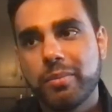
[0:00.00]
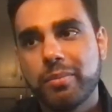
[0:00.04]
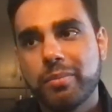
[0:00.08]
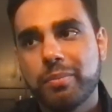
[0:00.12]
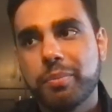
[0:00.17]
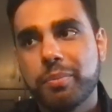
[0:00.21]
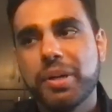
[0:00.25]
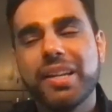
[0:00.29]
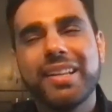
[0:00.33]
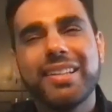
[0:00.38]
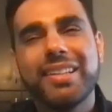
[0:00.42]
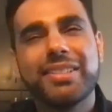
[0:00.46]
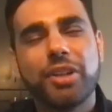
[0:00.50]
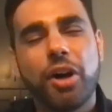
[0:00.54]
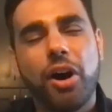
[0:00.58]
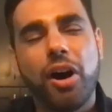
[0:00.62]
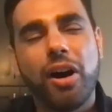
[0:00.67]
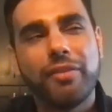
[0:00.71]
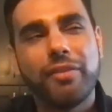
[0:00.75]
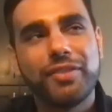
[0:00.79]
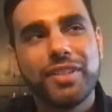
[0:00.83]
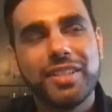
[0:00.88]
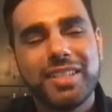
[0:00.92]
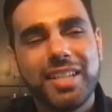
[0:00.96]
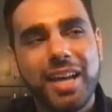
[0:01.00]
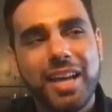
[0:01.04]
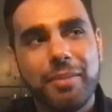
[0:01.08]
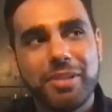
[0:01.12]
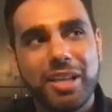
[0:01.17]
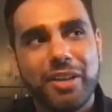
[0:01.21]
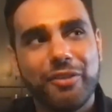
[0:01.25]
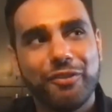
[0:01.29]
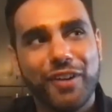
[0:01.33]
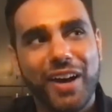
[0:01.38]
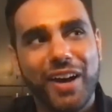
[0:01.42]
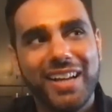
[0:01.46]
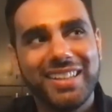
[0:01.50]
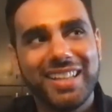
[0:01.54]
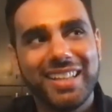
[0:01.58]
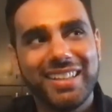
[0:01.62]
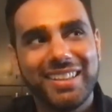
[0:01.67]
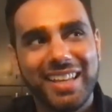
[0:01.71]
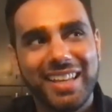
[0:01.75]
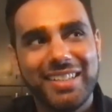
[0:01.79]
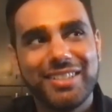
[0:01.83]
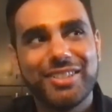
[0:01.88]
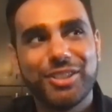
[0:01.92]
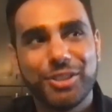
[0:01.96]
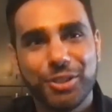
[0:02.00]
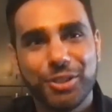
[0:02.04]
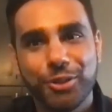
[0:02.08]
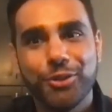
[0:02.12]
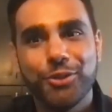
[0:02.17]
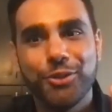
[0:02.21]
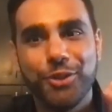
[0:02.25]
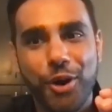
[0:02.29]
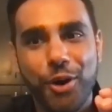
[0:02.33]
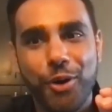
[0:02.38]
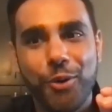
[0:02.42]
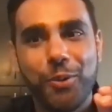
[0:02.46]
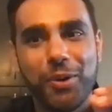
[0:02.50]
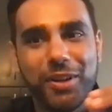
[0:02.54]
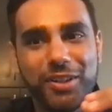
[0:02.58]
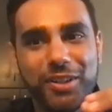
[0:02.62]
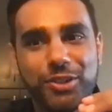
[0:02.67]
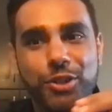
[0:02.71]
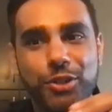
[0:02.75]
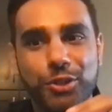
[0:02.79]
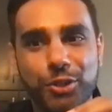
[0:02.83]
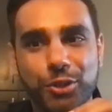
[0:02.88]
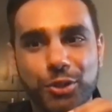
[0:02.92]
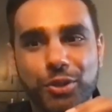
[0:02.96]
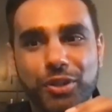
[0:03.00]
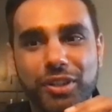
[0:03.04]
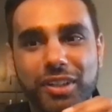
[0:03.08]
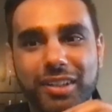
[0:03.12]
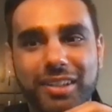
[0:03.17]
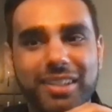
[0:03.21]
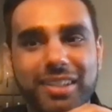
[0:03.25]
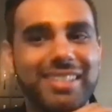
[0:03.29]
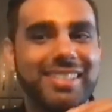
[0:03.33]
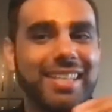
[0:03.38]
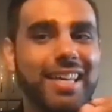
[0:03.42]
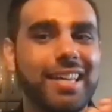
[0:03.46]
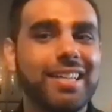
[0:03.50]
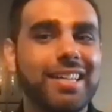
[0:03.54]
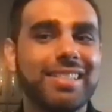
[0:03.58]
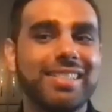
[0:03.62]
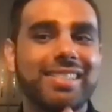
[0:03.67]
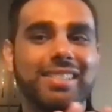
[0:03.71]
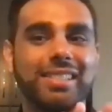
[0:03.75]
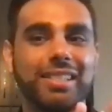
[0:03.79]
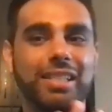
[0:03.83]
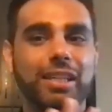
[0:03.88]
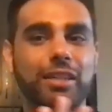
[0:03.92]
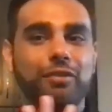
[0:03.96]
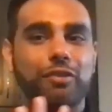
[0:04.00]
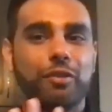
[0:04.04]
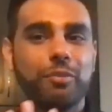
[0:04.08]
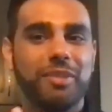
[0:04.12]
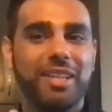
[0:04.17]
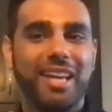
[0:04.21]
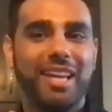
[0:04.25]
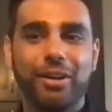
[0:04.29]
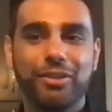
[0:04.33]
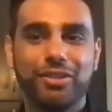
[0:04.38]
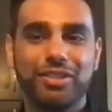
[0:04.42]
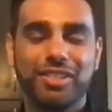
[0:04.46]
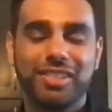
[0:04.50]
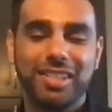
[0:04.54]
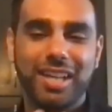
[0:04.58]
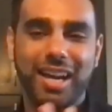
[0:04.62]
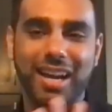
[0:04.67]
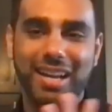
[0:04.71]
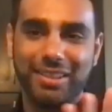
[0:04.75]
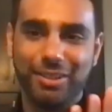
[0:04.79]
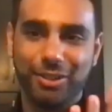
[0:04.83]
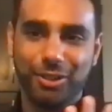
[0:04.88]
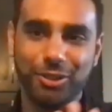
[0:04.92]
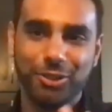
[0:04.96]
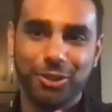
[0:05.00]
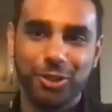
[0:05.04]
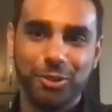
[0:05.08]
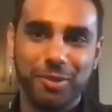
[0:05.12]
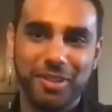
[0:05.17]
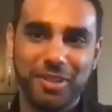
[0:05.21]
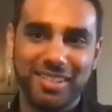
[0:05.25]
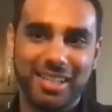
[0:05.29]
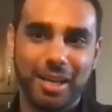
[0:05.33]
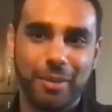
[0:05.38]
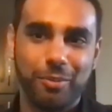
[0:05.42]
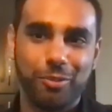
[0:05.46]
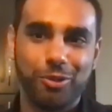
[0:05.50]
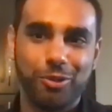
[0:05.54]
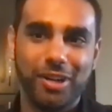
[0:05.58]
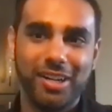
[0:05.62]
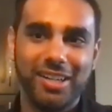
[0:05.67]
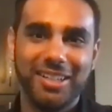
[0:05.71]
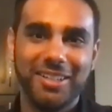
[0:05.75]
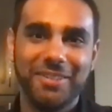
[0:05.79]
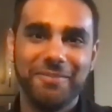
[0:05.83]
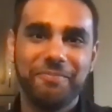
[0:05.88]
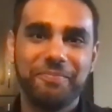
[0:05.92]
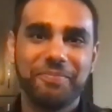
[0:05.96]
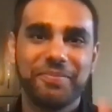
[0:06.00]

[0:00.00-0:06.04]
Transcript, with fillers: But it's often I find that they still know what to do, because they can see it from the outside. They're a little bit separated.